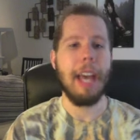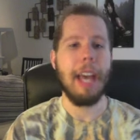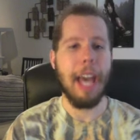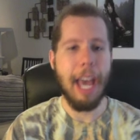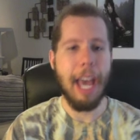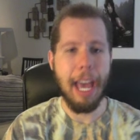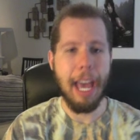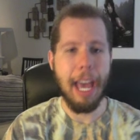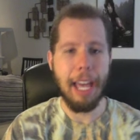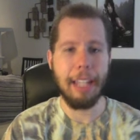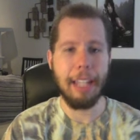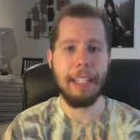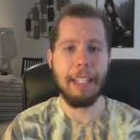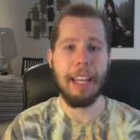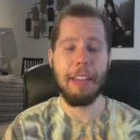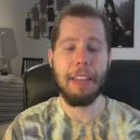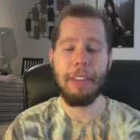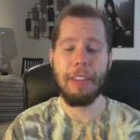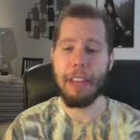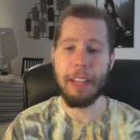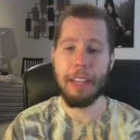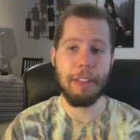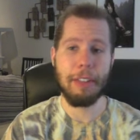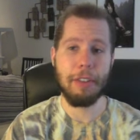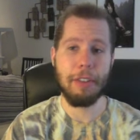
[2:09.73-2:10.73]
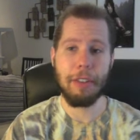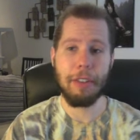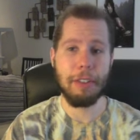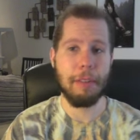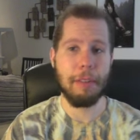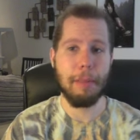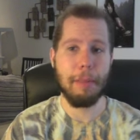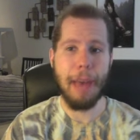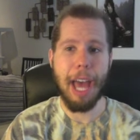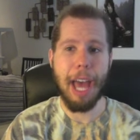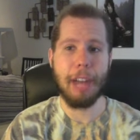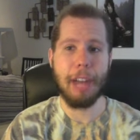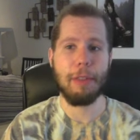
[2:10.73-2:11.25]
And I think it's just a
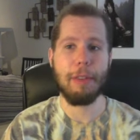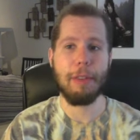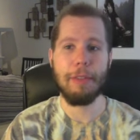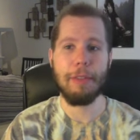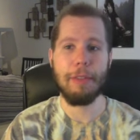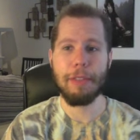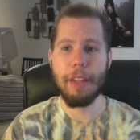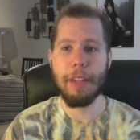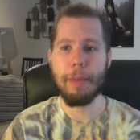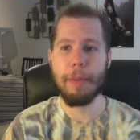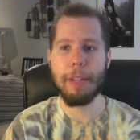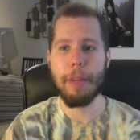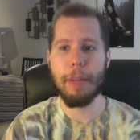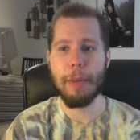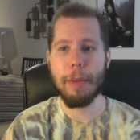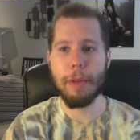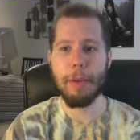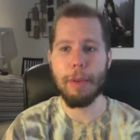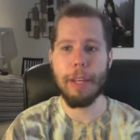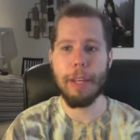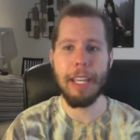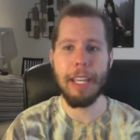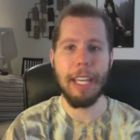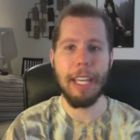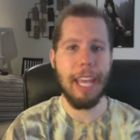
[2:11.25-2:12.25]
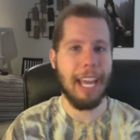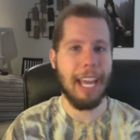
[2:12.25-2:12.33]
matter of WWE